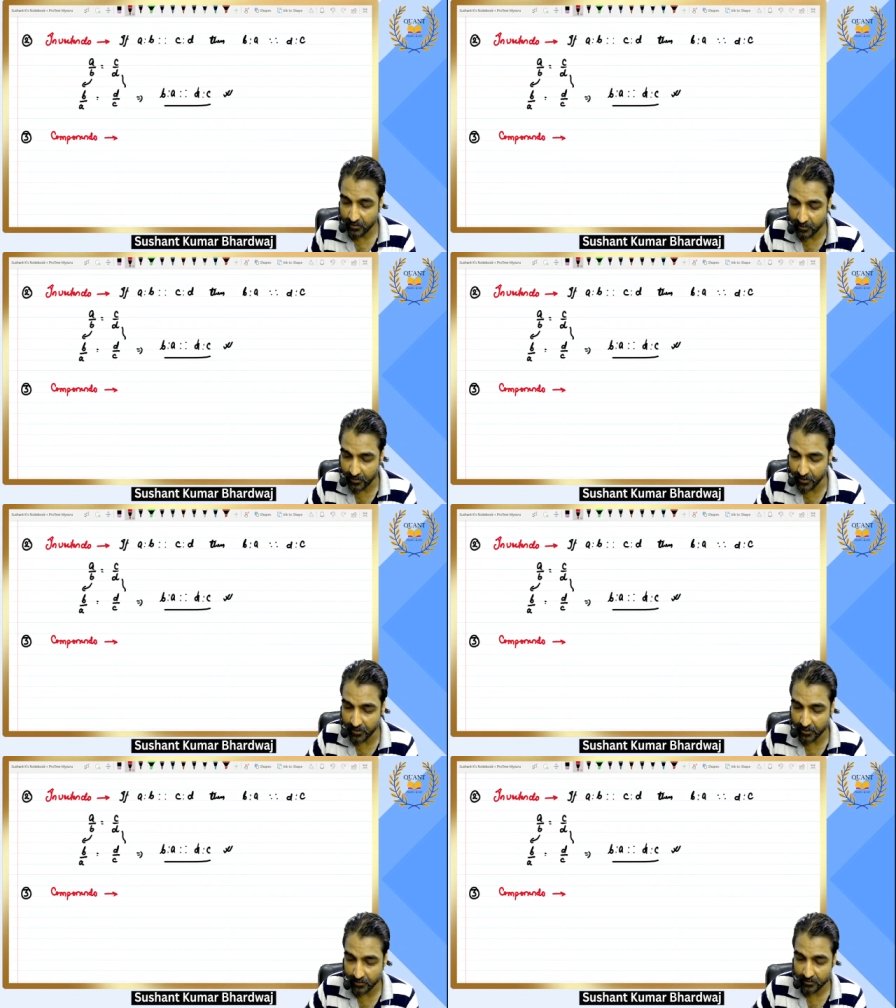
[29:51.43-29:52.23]

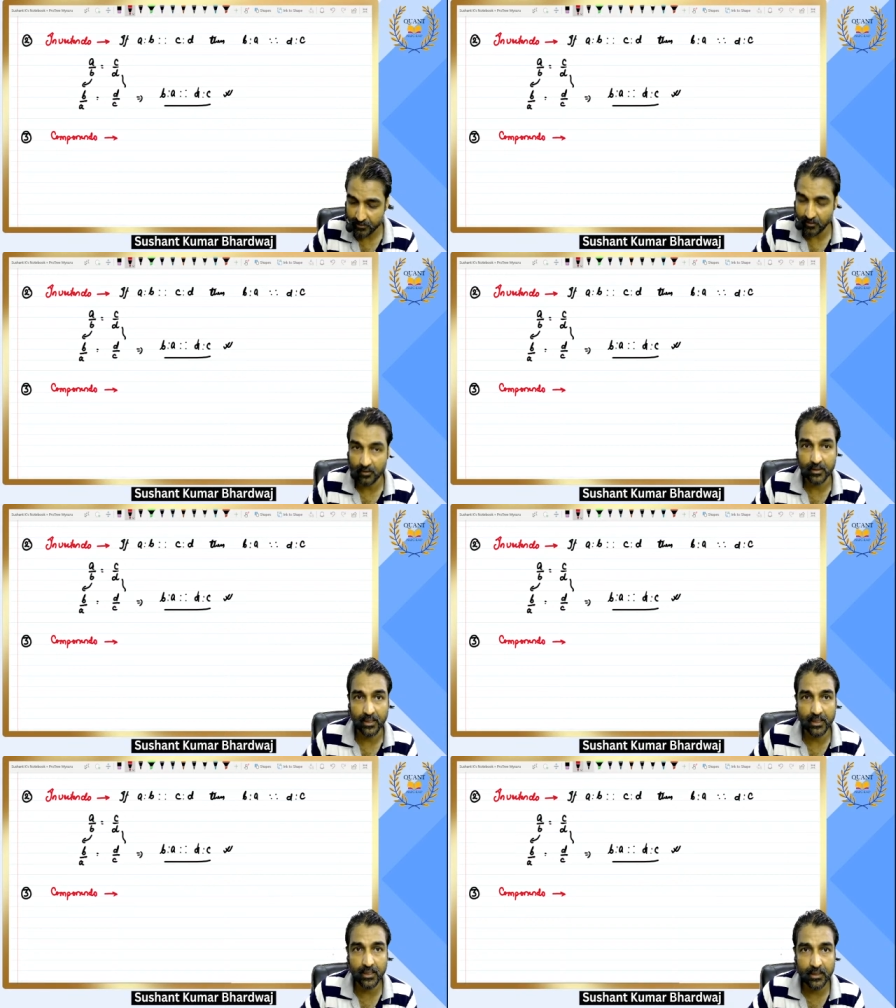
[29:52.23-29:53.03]
Clear.
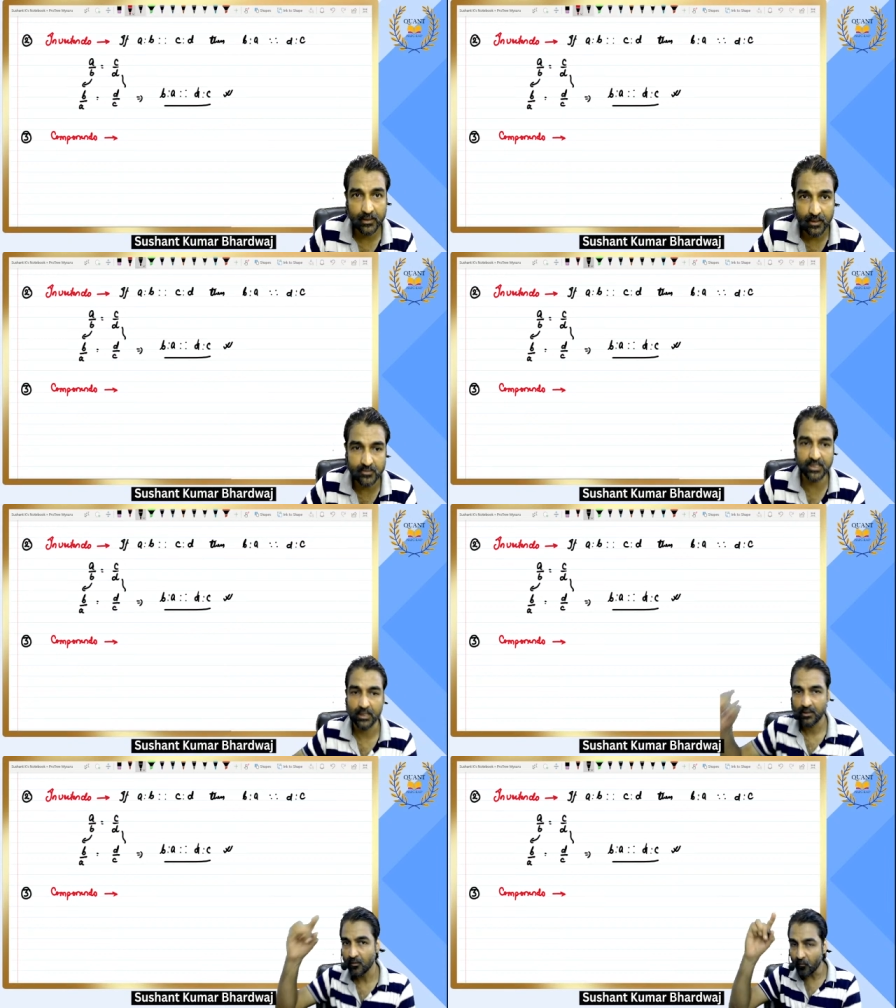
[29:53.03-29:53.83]
Okay. Now see.
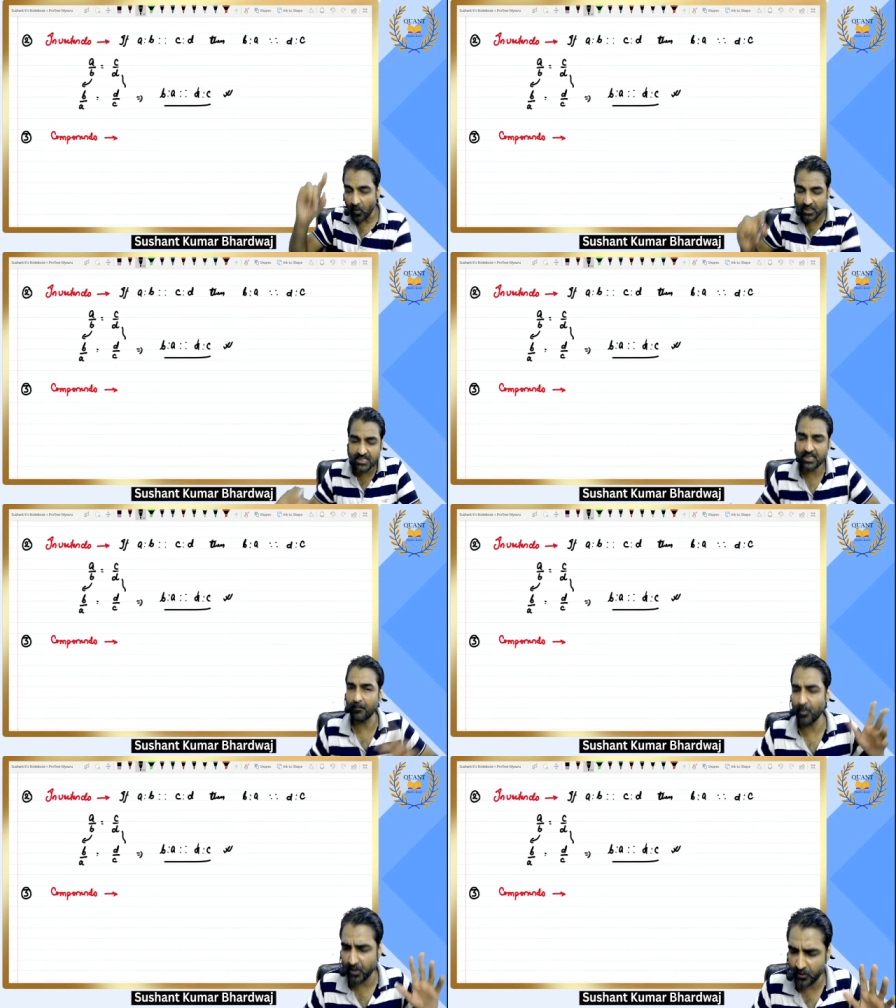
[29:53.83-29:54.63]
What is
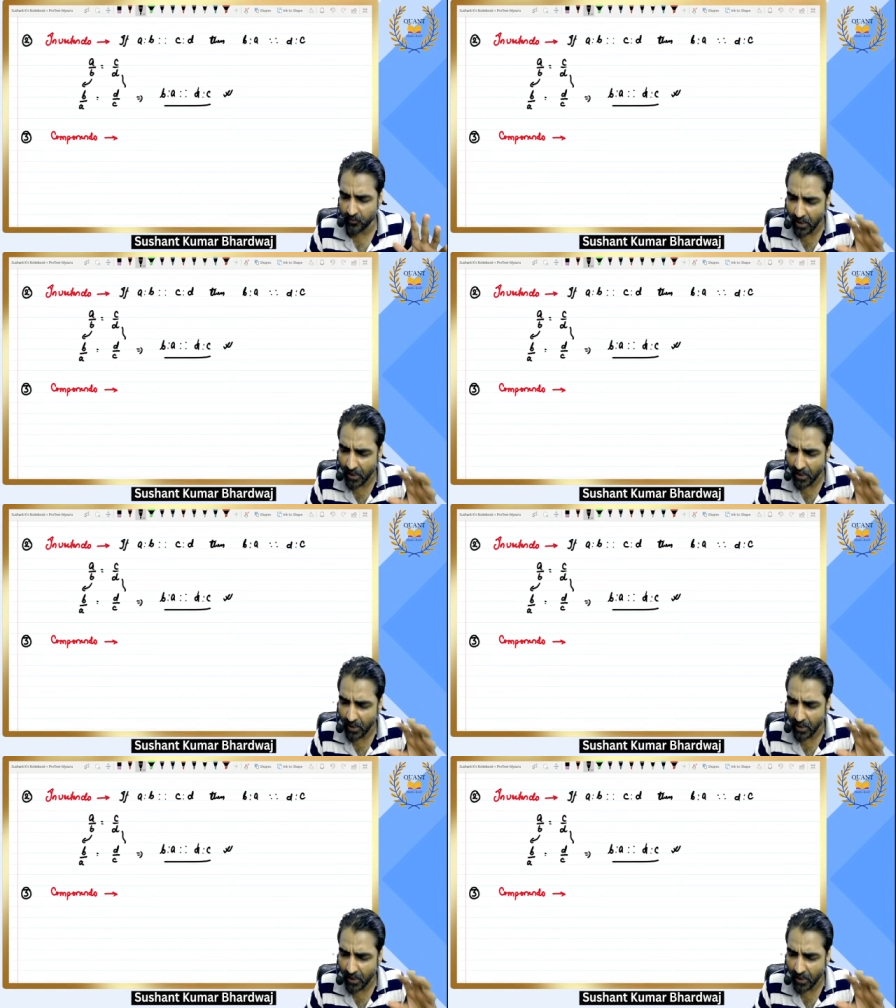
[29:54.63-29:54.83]
componendo?